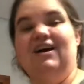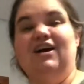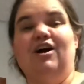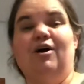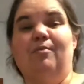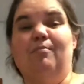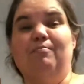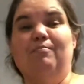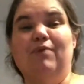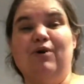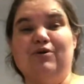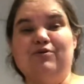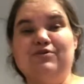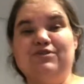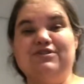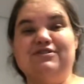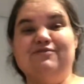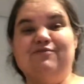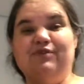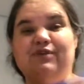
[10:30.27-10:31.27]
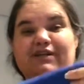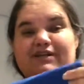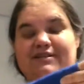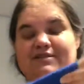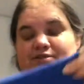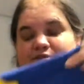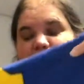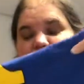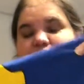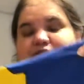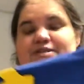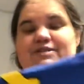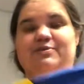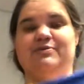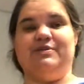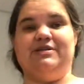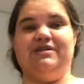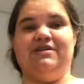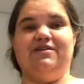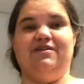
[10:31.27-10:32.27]
Most of what I sold this
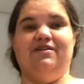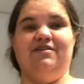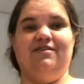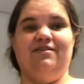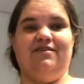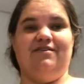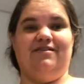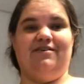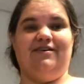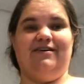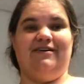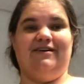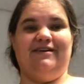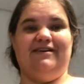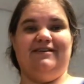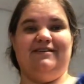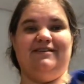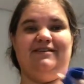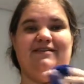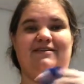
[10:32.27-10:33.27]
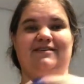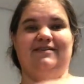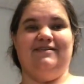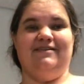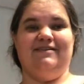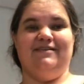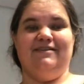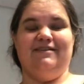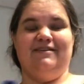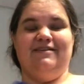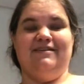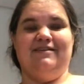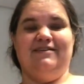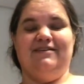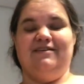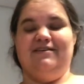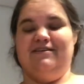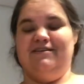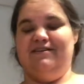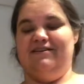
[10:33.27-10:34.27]
week on
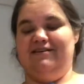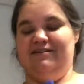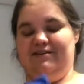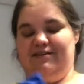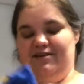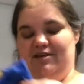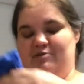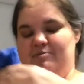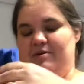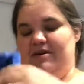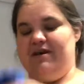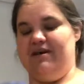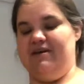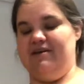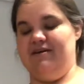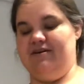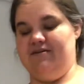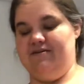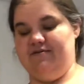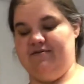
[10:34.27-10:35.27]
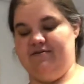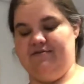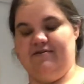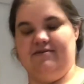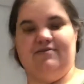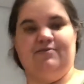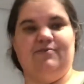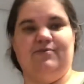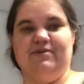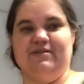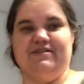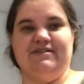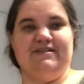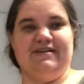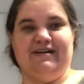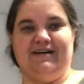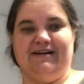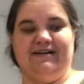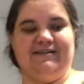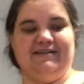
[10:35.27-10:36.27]
eBay was
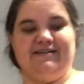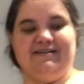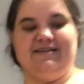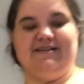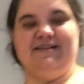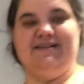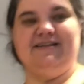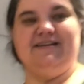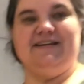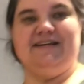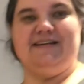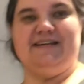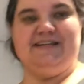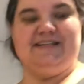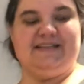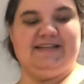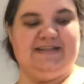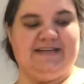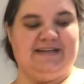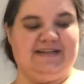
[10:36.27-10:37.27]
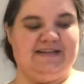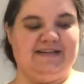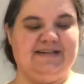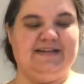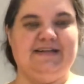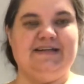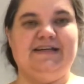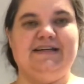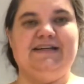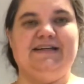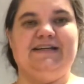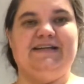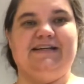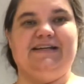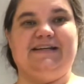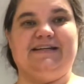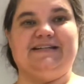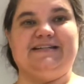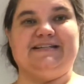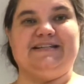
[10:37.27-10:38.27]
not anything
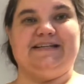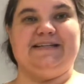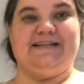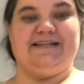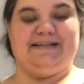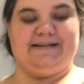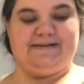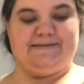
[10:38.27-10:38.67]
exciting.